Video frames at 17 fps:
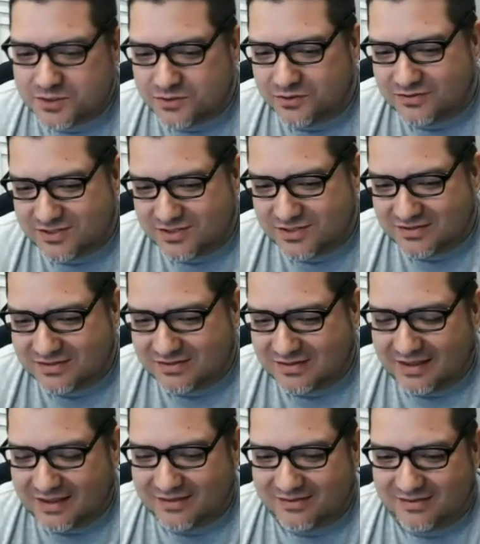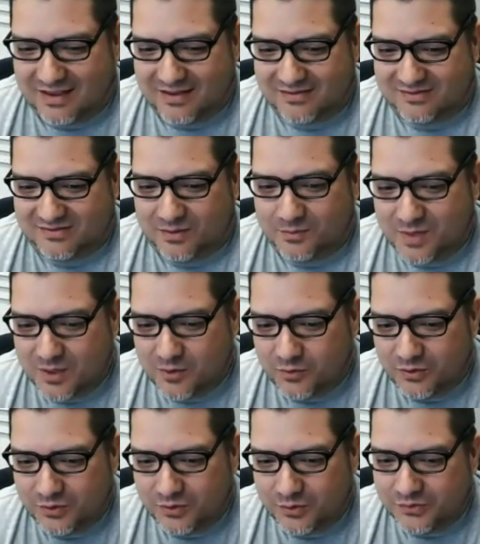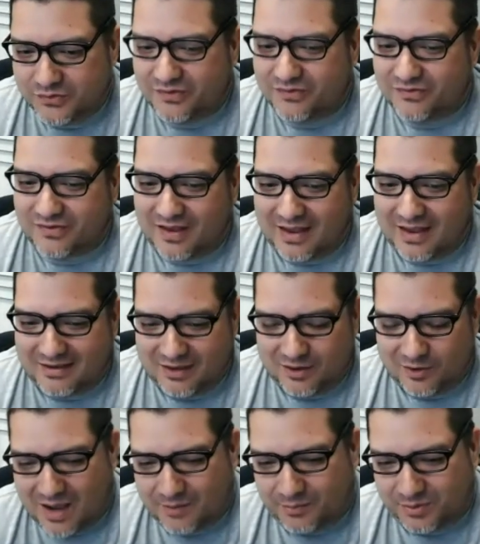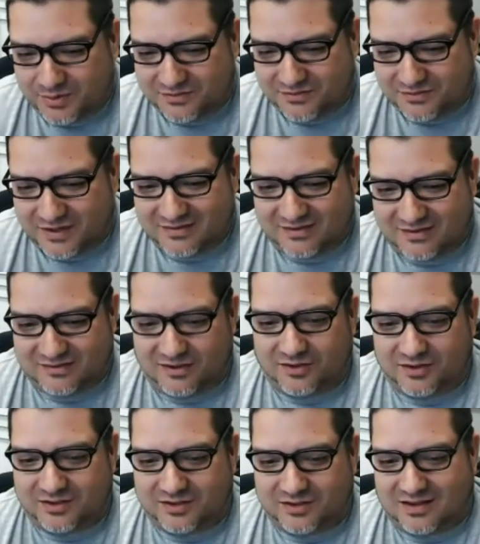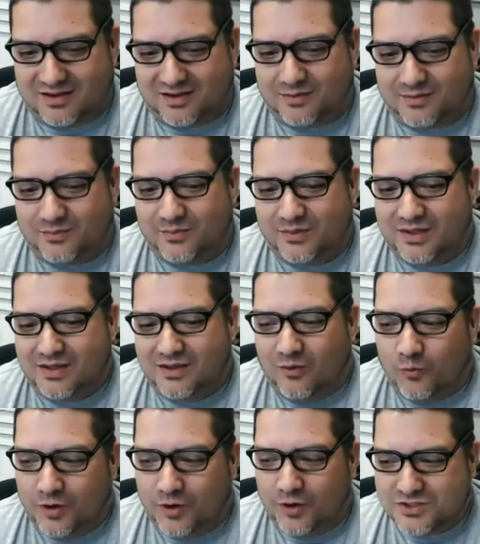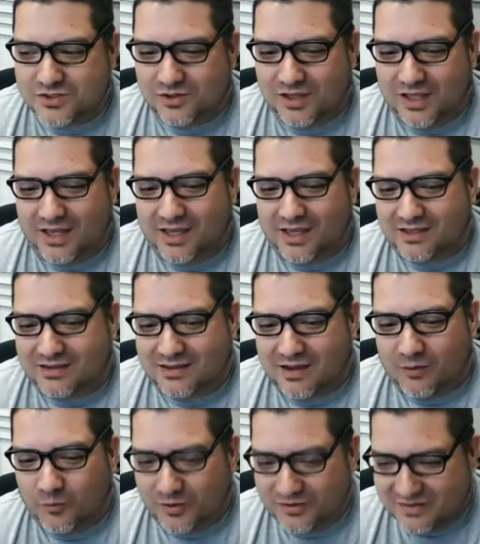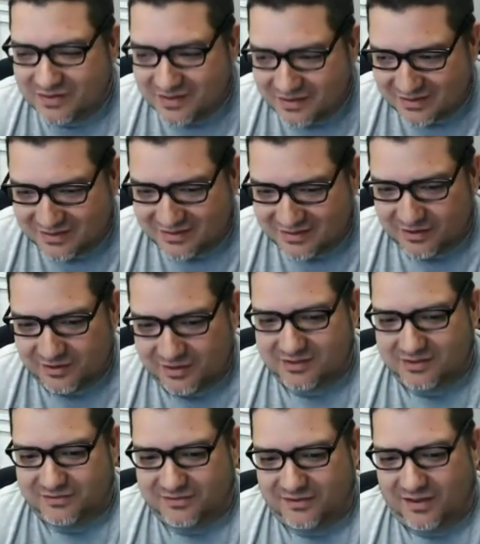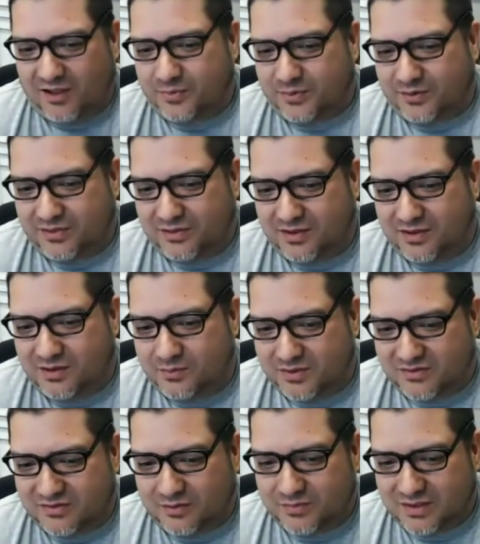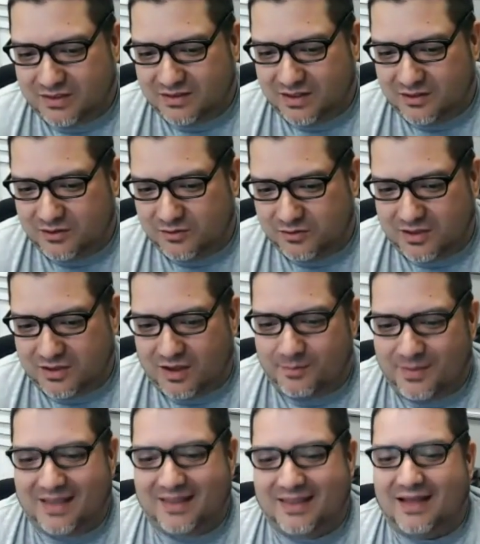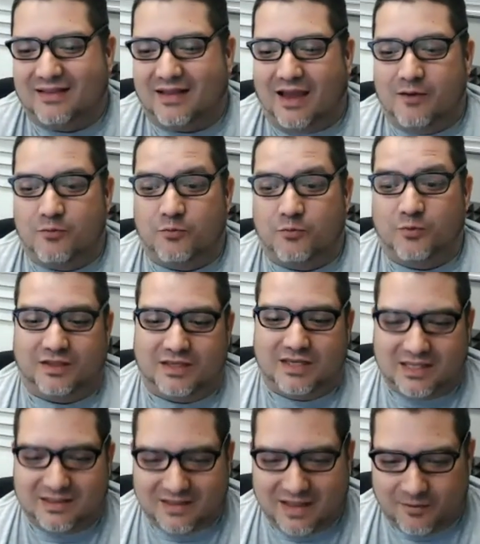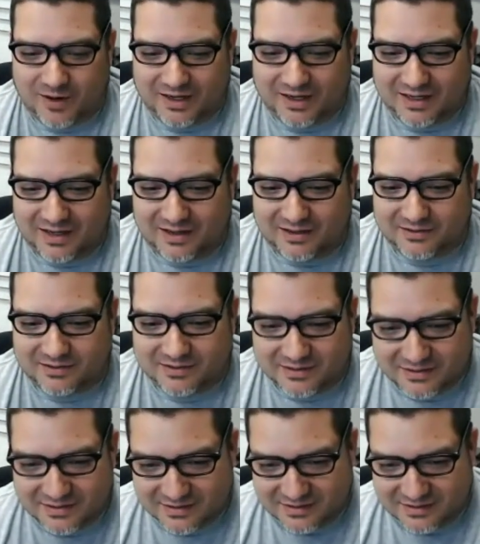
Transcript: features, just as somebody who uses Apple devices all the time? What did you like that wasn't necessarily a developer thing, but something that you thought, man, that I really need that right now?